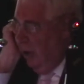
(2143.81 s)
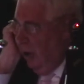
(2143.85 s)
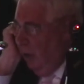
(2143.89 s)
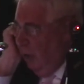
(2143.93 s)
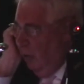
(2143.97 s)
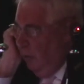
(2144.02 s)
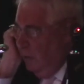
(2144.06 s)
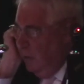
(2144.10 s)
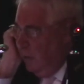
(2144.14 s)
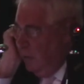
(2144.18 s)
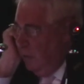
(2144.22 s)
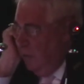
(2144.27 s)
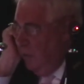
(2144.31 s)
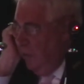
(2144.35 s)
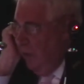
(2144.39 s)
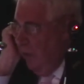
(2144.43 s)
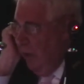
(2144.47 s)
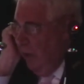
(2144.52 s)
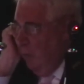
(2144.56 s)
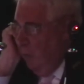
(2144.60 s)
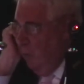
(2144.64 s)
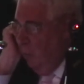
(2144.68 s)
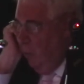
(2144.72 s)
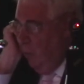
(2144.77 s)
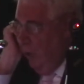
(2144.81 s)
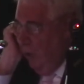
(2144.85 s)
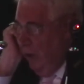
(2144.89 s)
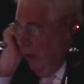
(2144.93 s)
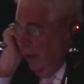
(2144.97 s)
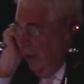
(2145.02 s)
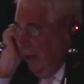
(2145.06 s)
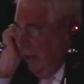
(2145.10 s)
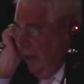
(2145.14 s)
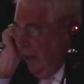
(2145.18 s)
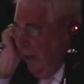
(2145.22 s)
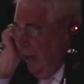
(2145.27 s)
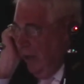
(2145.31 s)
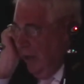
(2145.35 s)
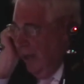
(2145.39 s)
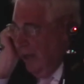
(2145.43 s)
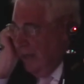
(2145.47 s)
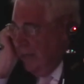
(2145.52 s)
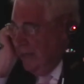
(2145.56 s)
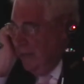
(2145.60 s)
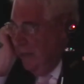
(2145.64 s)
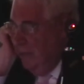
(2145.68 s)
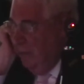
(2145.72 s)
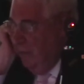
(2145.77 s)
always with that worry,
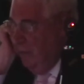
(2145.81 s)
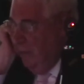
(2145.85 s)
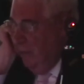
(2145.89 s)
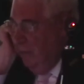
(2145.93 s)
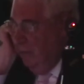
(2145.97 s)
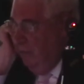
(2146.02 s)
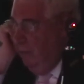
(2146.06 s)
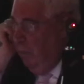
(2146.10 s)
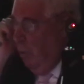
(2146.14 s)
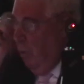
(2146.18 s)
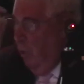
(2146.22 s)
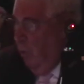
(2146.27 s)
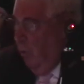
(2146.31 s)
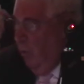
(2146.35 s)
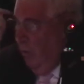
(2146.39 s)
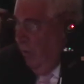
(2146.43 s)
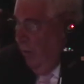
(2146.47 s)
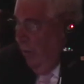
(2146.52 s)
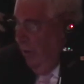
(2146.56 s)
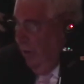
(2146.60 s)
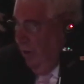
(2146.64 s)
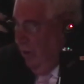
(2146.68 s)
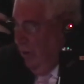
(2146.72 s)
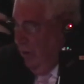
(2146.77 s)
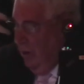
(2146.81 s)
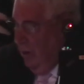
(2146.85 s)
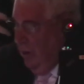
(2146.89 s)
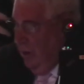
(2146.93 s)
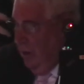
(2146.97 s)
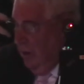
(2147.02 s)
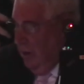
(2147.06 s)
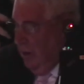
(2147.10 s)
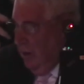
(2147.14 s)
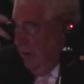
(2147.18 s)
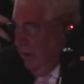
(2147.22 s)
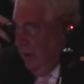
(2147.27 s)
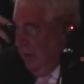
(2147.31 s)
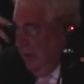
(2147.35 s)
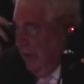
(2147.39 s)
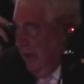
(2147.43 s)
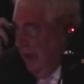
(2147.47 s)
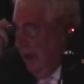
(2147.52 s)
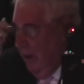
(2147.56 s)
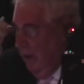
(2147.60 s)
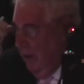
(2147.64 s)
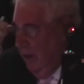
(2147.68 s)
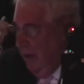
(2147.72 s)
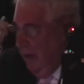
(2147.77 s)
like something born,
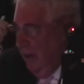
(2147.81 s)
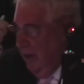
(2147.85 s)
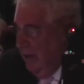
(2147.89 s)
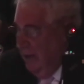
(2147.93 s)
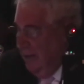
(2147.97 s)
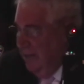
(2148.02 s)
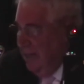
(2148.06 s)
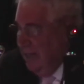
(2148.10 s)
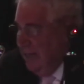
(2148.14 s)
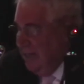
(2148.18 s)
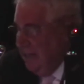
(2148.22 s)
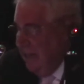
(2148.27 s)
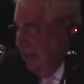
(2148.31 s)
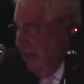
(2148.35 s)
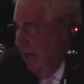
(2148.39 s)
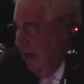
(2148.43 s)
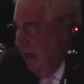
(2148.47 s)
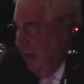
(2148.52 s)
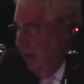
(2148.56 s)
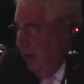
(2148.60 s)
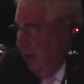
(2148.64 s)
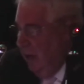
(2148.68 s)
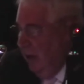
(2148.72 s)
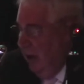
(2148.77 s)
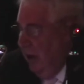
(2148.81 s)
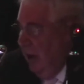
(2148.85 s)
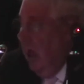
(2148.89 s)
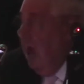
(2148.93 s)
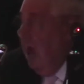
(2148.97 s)
carried, dishonor,